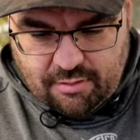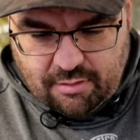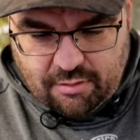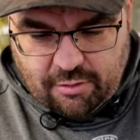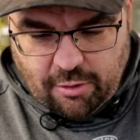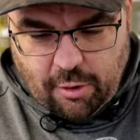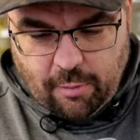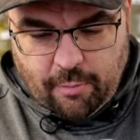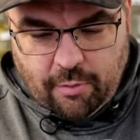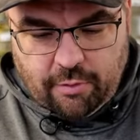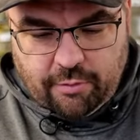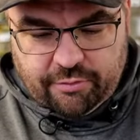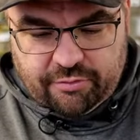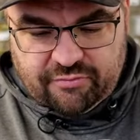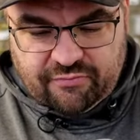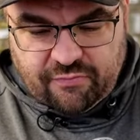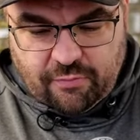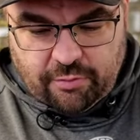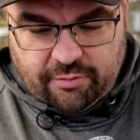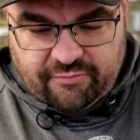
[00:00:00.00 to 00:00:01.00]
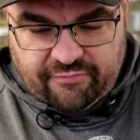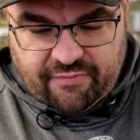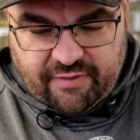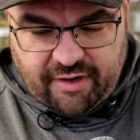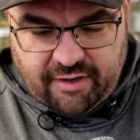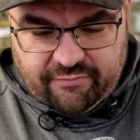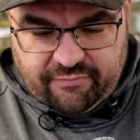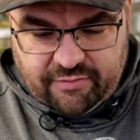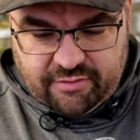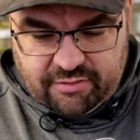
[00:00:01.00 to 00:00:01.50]
Como is 4 to
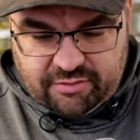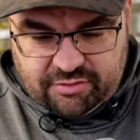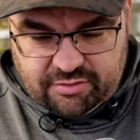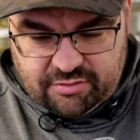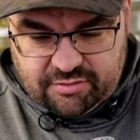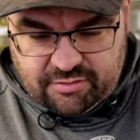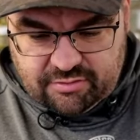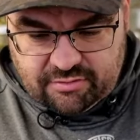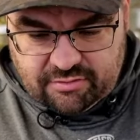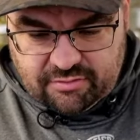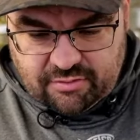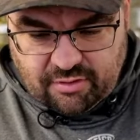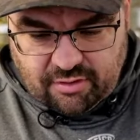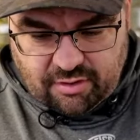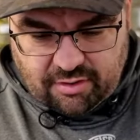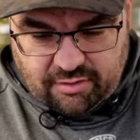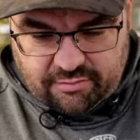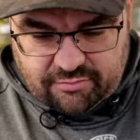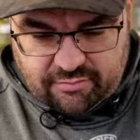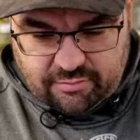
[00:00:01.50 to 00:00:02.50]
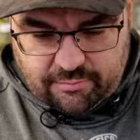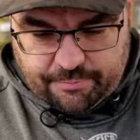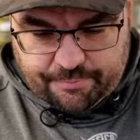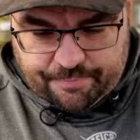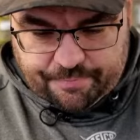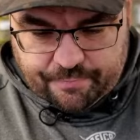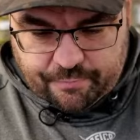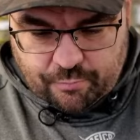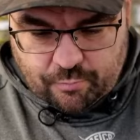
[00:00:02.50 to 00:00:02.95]
5 inches. Awesome.